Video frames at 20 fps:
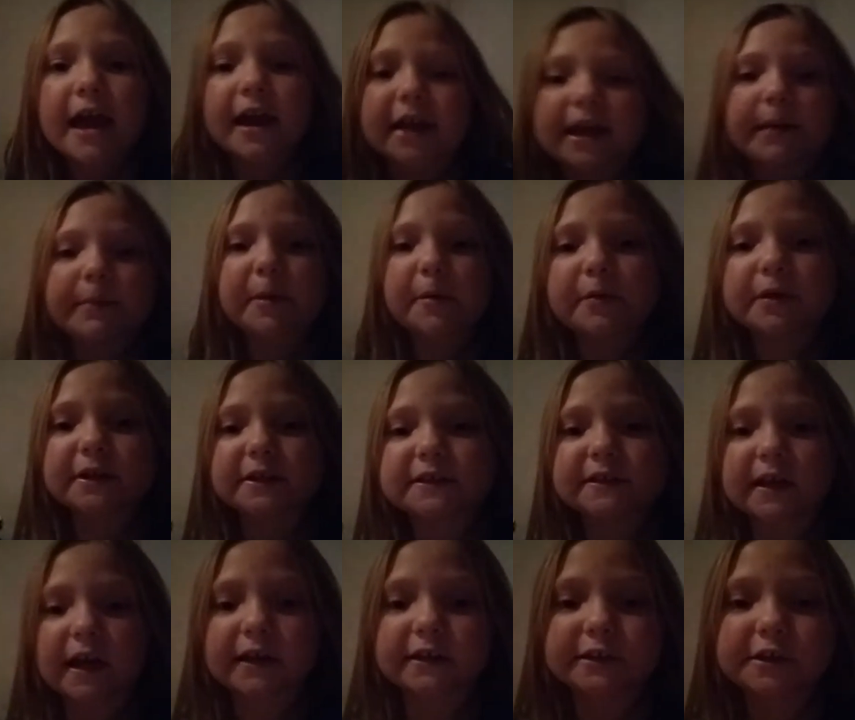Give me what
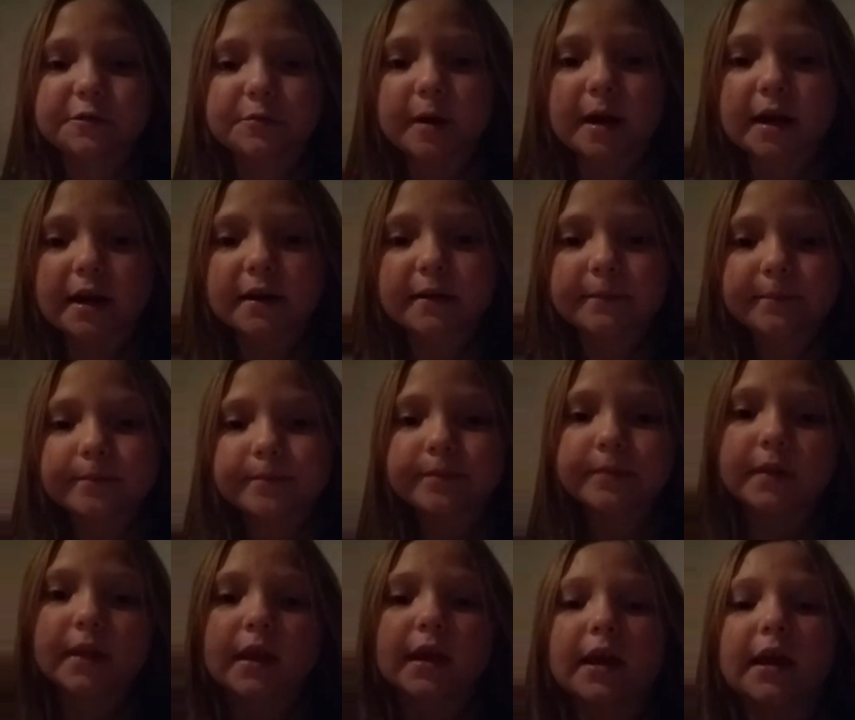size you wear
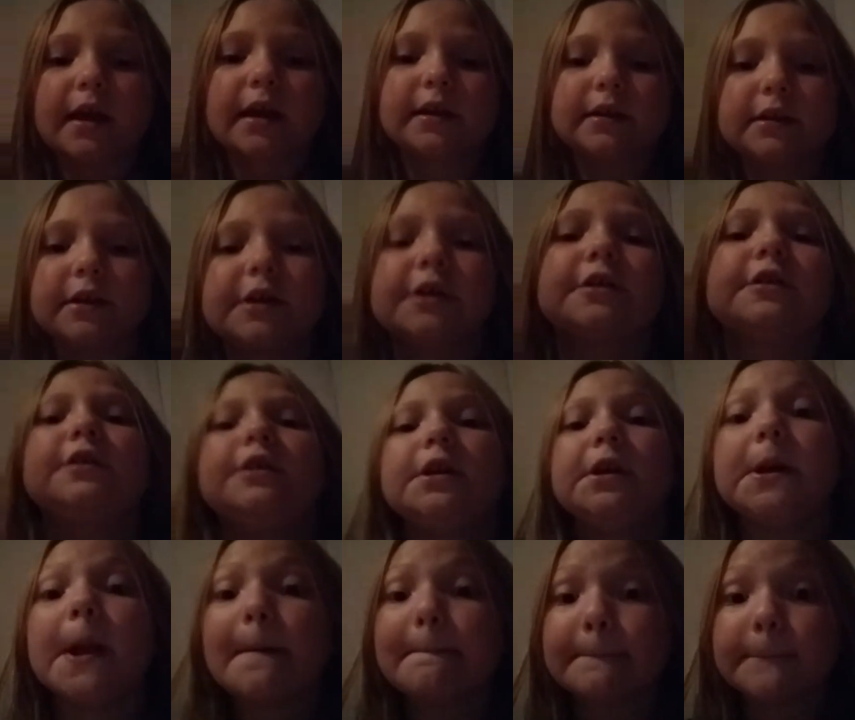and your
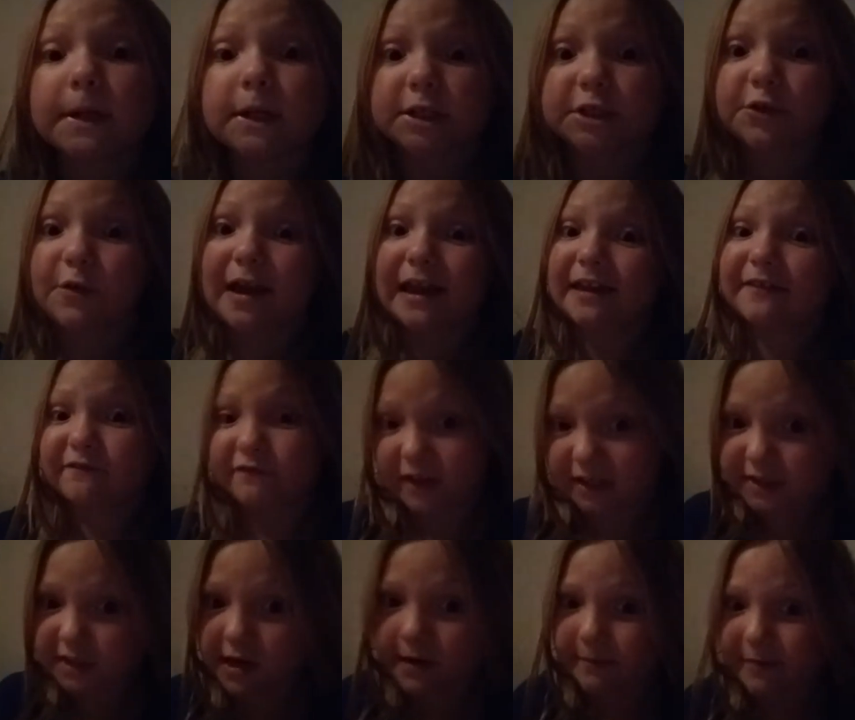number so I can
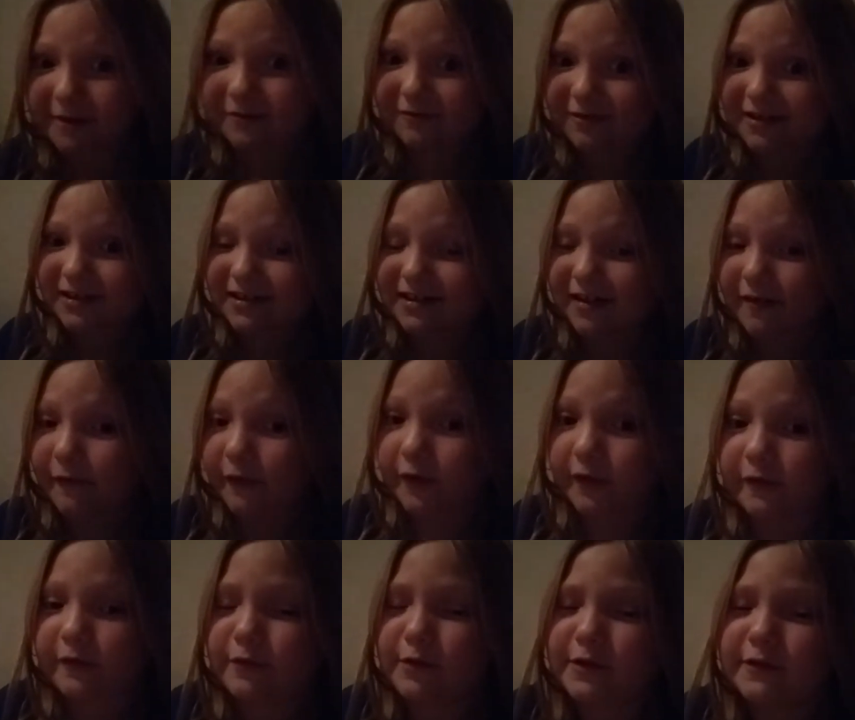FaceTime you want
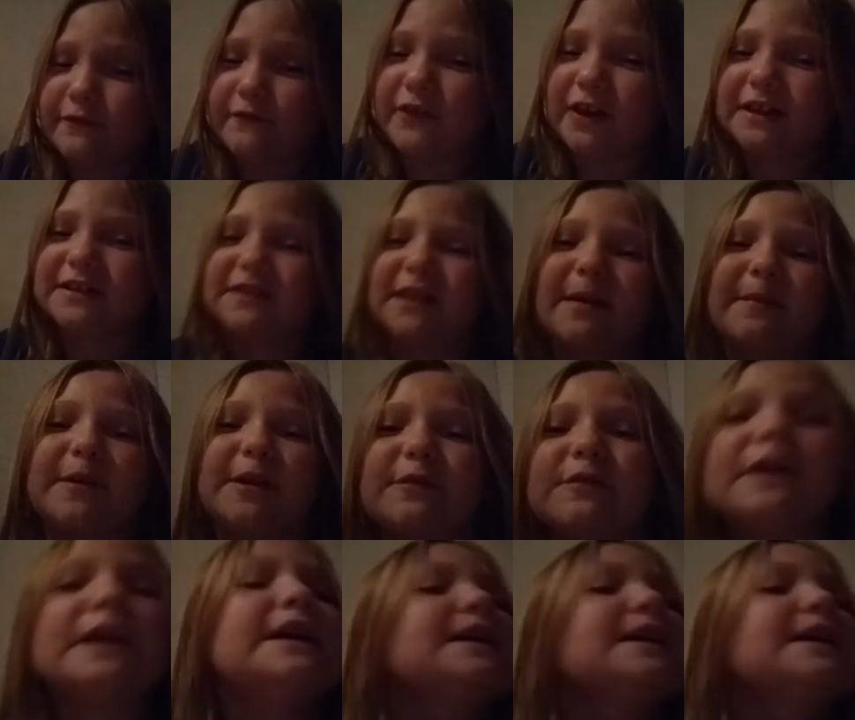on FaceTime you.